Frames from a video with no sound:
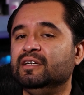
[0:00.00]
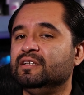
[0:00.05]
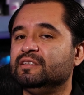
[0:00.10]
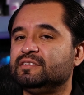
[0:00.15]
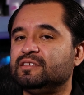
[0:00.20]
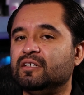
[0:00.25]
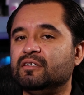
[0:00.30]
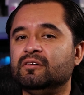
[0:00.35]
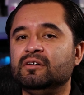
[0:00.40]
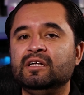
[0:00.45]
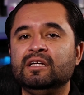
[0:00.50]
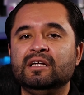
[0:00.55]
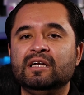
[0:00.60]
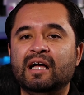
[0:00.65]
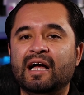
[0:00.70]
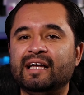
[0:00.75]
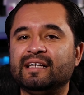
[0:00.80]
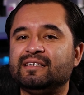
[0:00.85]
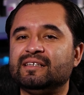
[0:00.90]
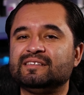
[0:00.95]
So
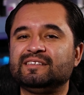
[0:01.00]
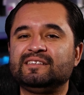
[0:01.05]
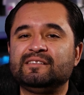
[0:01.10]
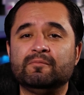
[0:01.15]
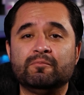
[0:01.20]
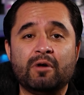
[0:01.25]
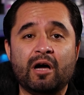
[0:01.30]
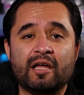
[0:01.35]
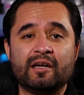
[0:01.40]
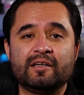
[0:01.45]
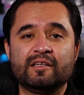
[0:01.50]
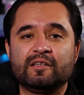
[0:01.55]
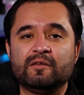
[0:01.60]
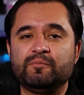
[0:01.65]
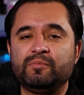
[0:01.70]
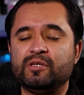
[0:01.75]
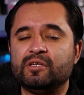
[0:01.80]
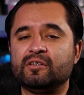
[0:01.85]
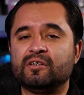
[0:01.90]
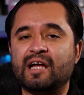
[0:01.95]
I custom modded a
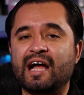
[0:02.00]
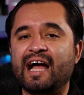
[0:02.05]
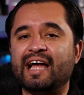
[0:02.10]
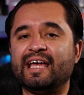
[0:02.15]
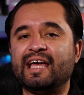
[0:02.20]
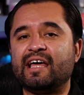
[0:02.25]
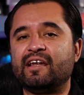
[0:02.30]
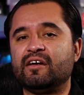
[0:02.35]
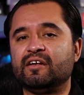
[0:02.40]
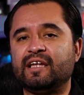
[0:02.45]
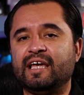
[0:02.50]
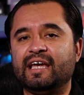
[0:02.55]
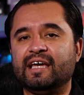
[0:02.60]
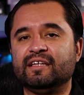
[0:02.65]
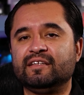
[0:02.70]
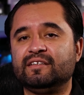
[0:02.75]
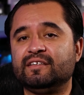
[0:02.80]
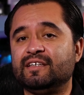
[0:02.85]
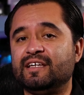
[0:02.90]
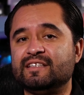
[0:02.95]
computer I had on
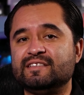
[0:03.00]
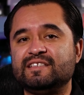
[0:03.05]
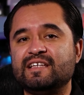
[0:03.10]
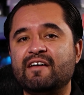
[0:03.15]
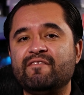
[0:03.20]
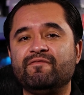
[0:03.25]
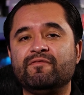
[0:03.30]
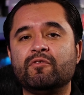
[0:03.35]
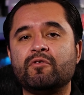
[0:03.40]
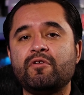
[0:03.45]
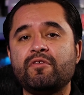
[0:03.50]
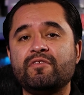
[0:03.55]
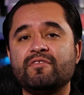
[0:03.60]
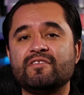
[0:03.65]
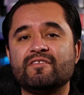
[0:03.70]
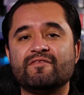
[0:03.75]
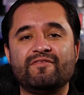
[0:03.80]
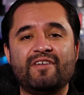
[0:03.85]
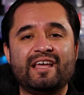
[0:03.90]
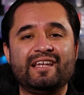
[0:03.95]
hand and set forth
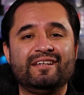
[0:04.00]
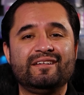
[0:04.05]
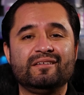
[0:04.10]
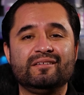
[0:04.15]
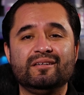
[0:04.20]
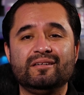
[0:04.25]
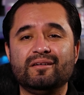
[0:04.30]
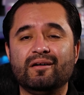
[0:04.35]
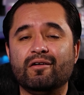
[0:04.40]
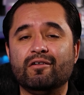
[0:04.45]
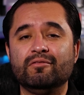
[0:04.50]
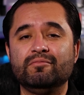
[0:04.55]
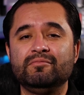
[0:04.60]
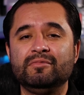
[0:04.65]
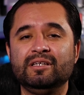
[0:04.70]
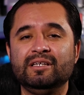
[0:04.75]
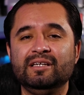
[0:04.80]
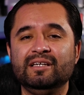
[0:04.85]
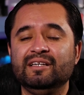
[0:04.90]
to find it a good home